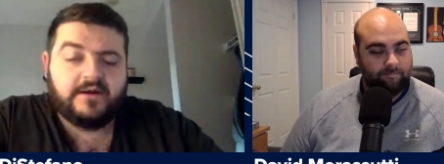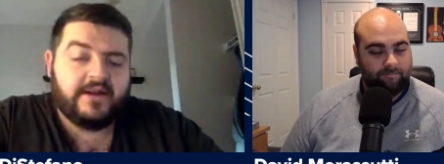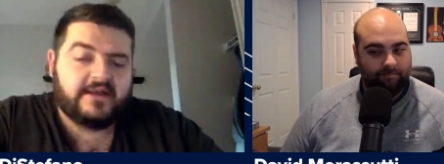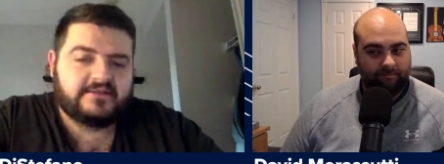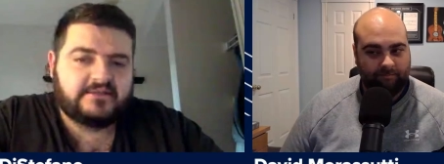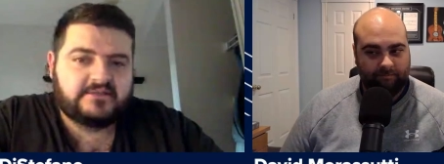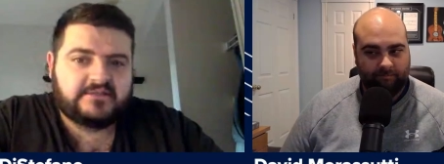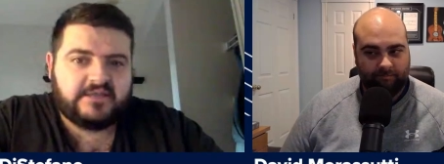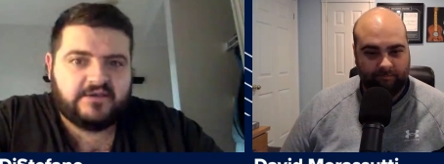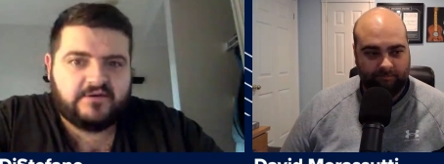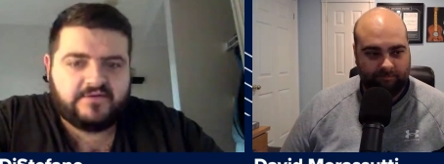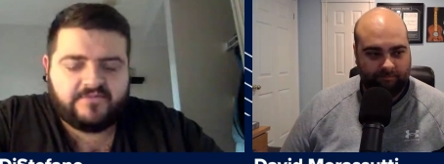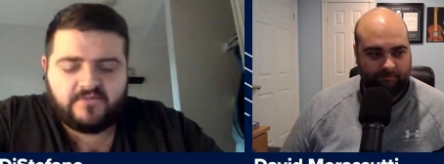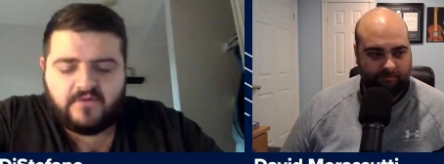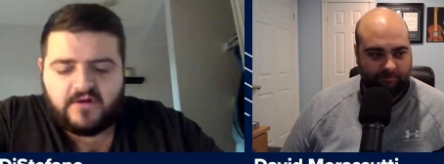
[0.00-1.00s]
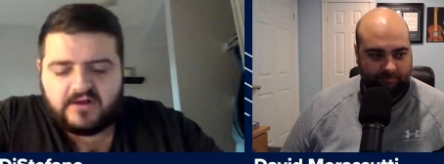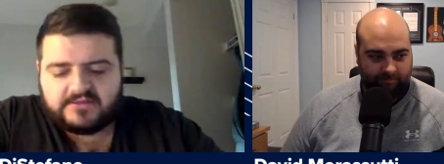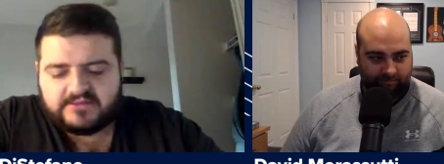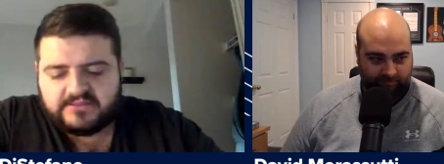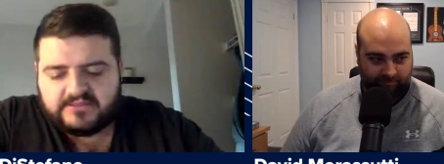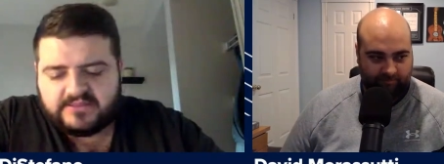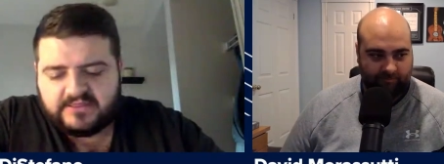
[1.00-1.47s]
Speaker 1: necessary for
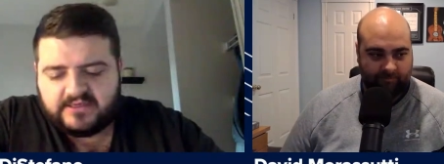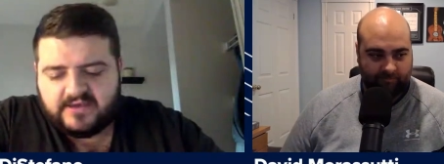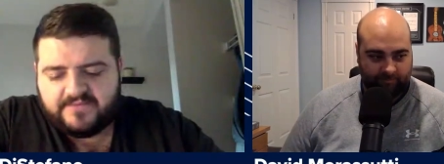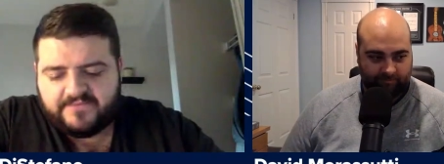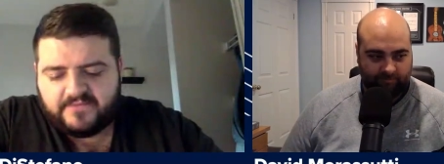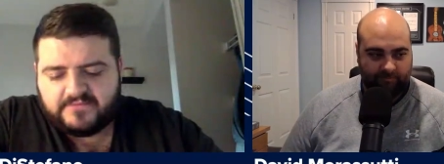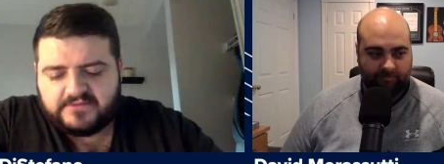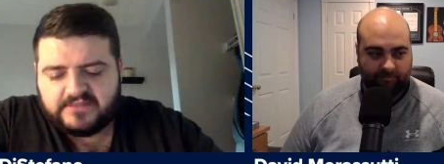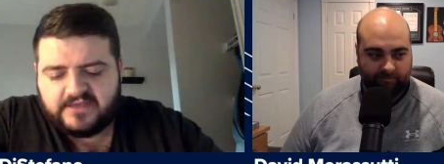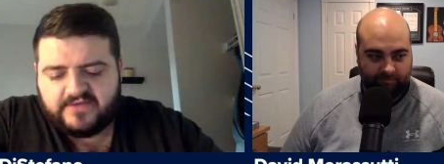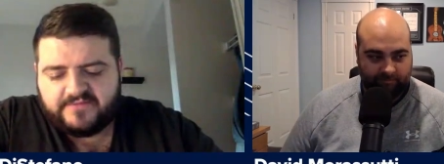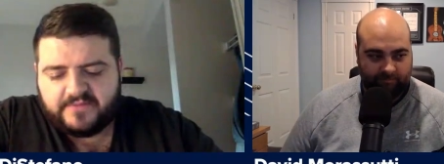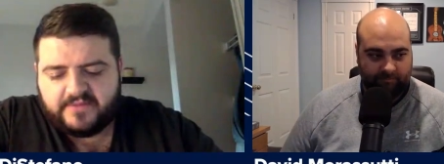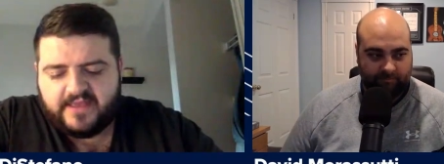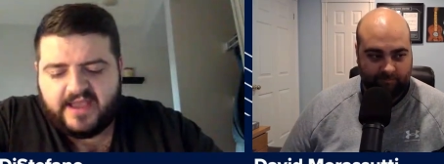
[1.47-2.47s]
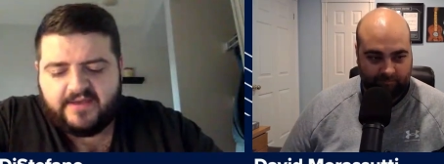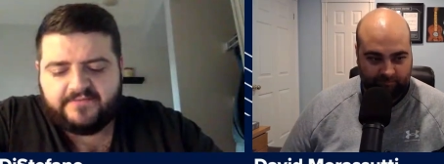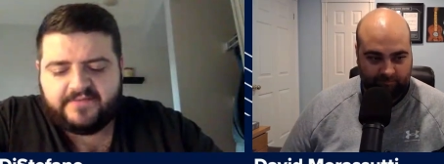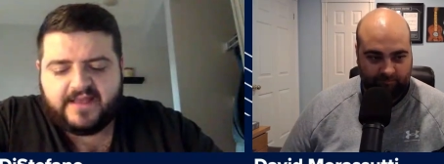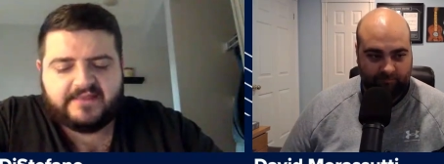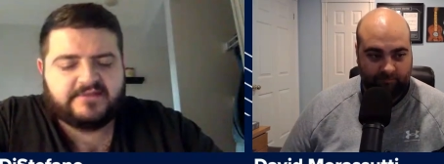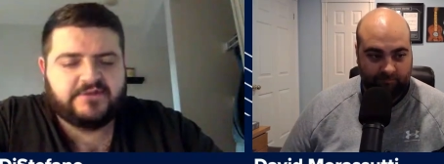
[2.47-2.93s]
Auston to stick mm-hmm. up for himself, but that
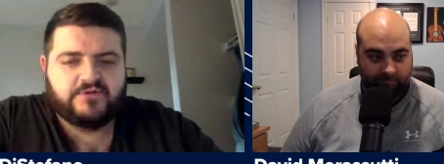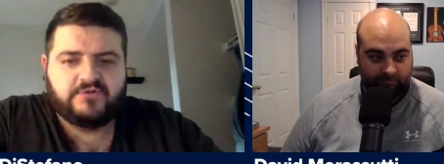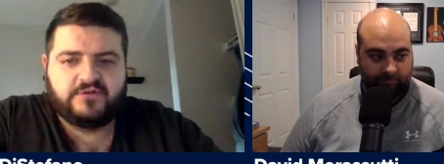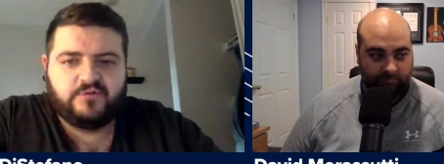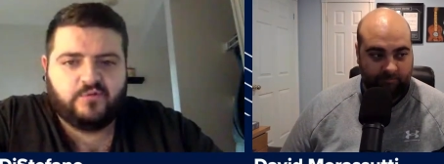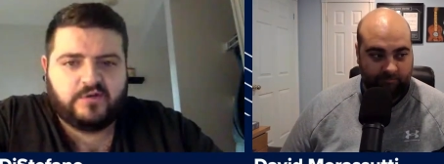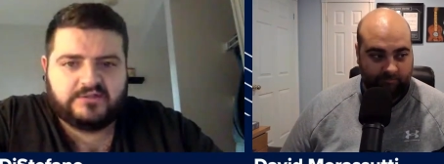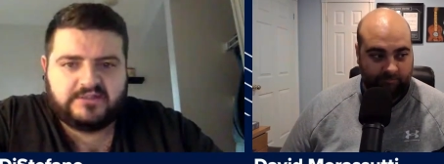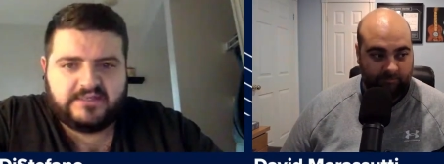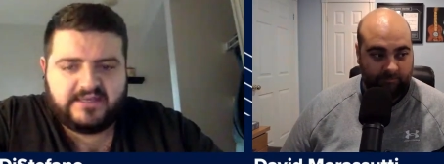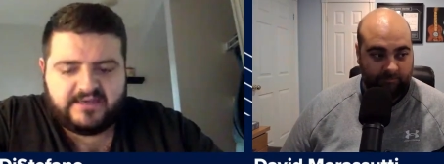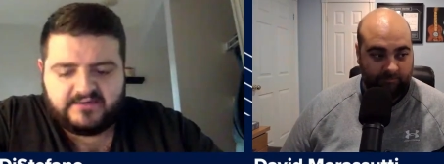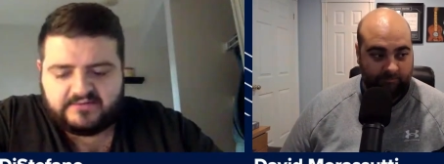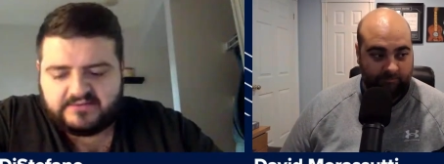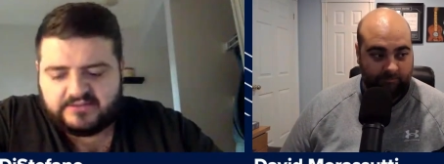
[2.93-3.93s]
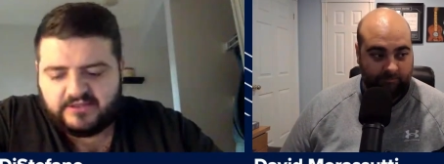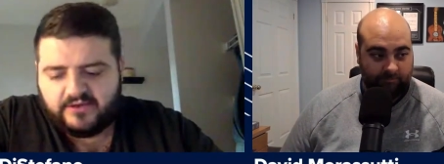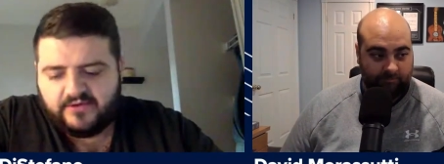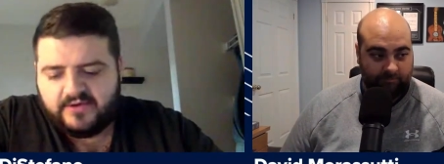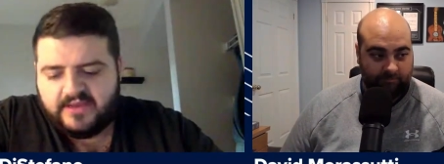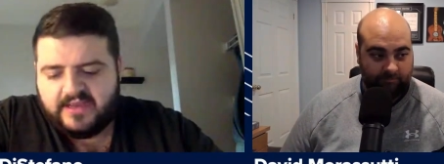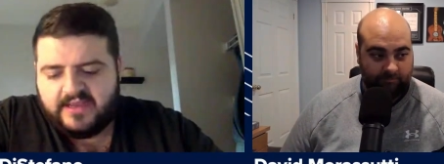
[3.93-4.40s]
that certainly wasn't it.
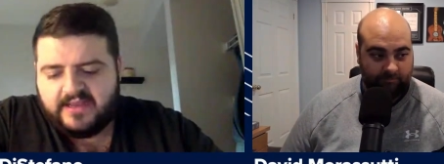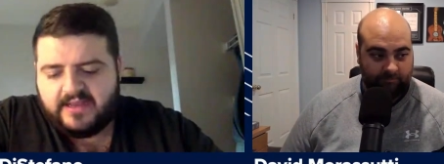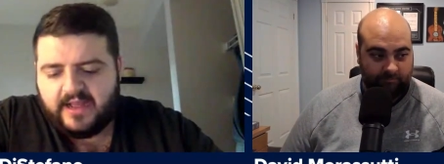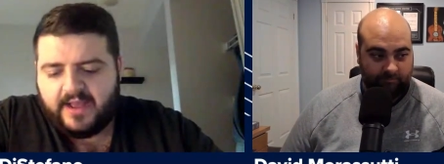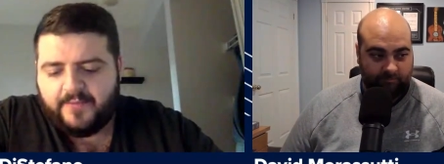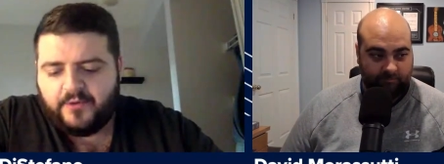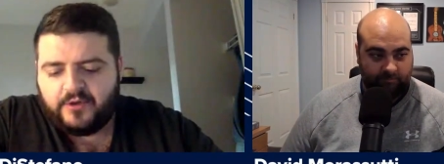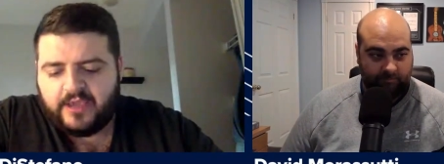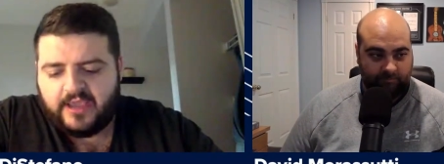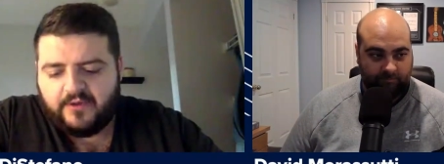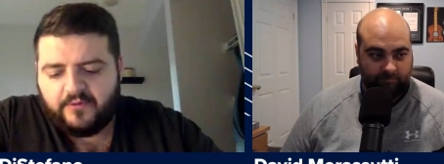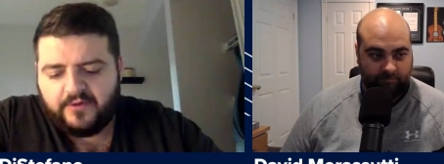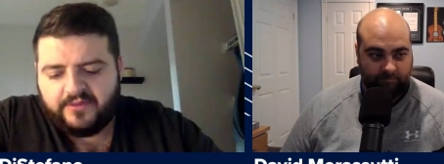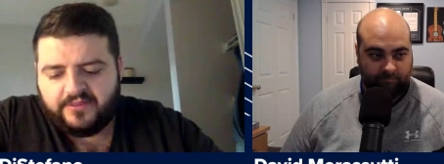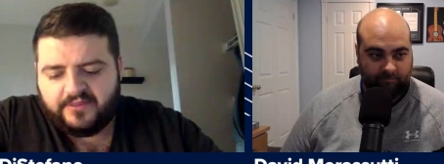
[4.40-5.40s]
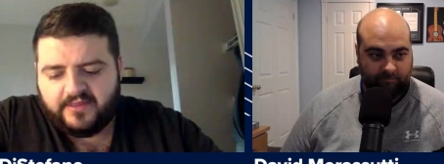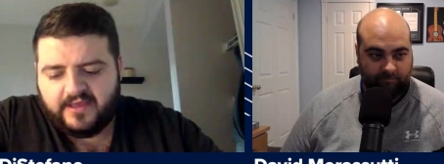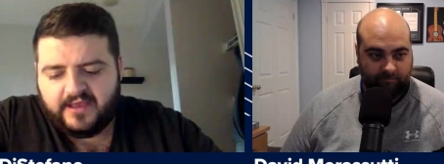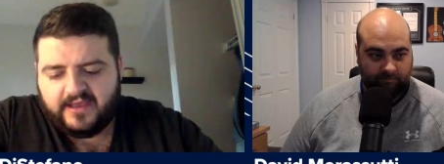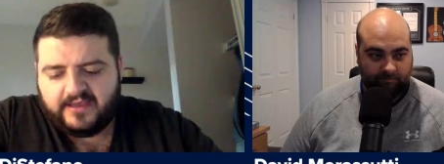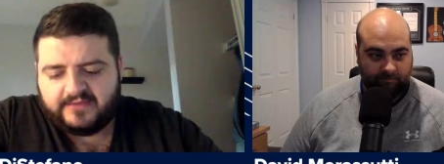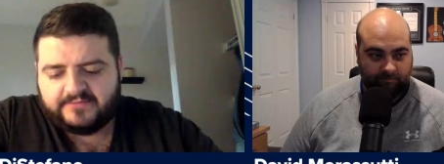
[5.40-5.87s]
So I'm okay with.
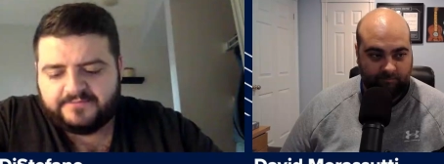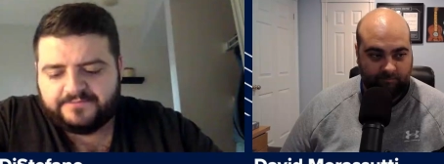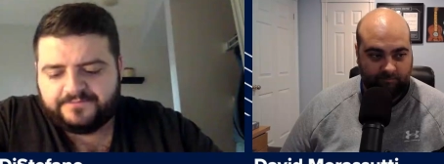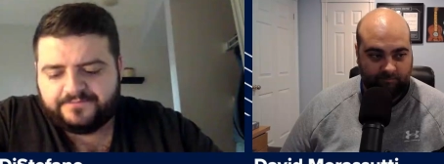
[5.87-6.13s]
uh